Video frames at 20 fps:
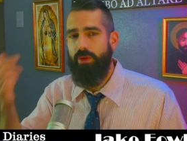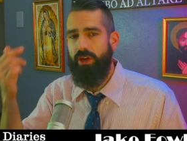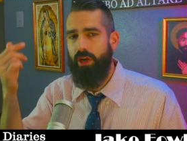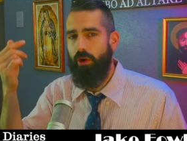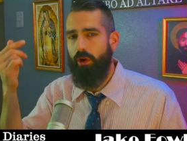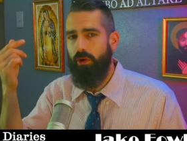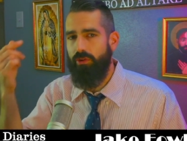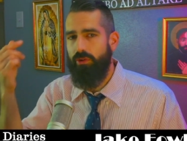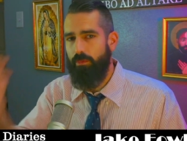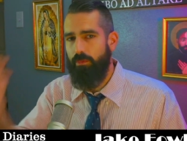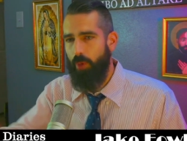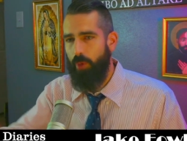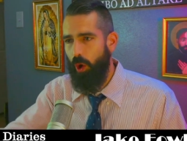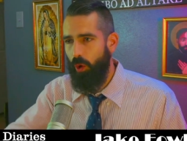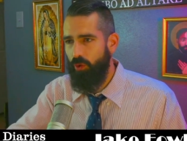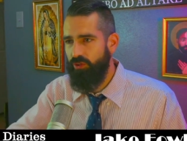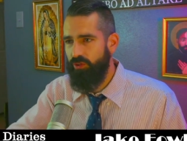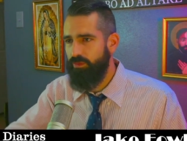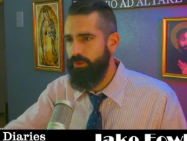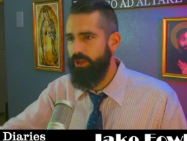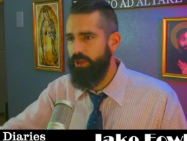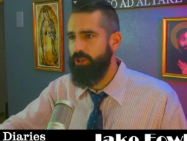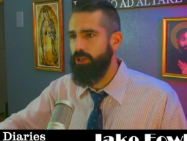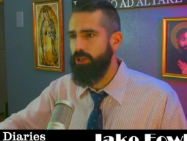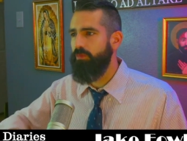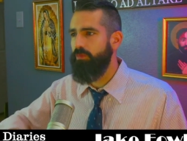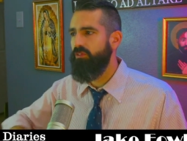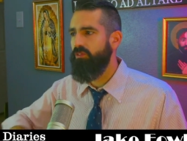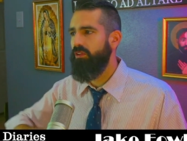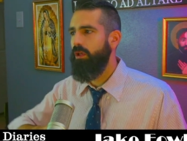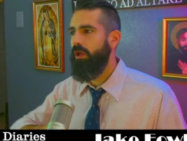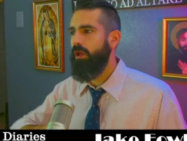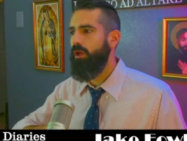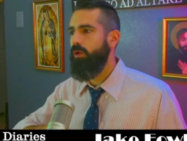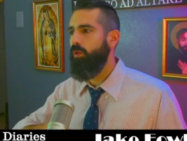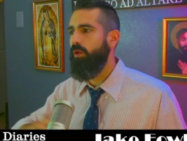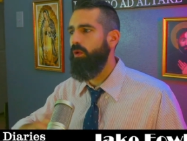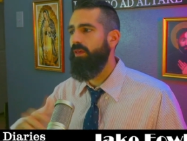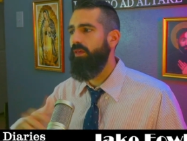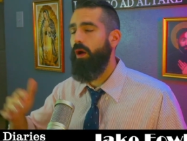here and depose bishops
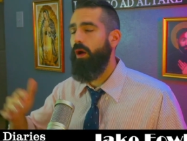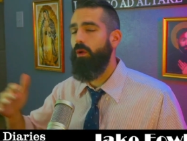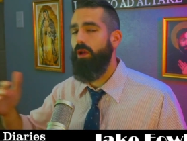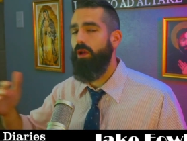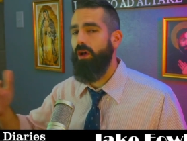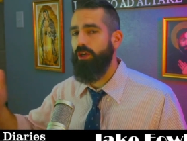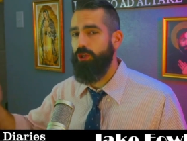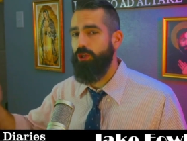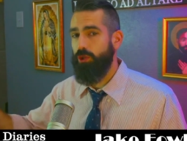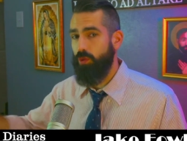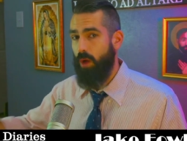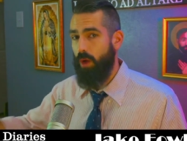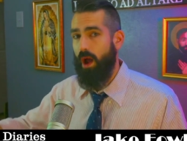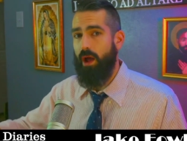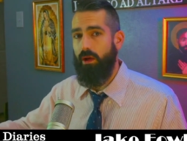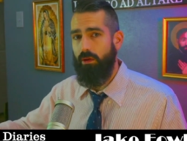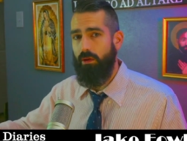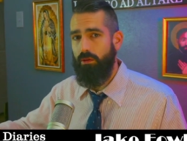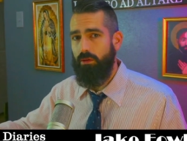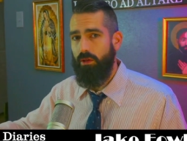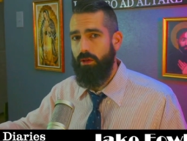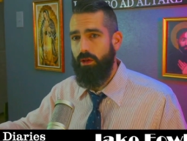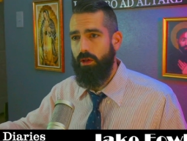without a trial